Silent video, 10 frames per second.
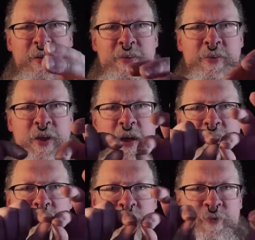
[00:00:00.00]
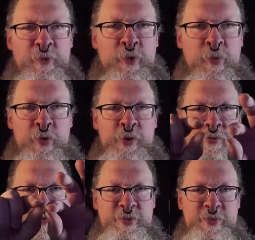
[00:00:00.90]
you have the
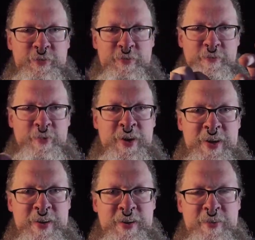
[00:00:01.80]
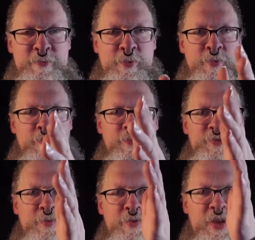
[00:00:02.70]
floorboards, right?
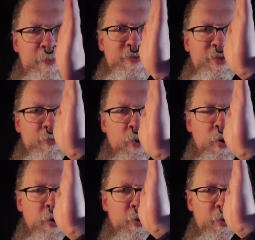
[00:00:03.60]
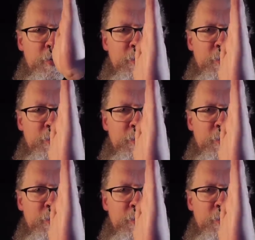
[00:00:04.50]
Sometimes the wall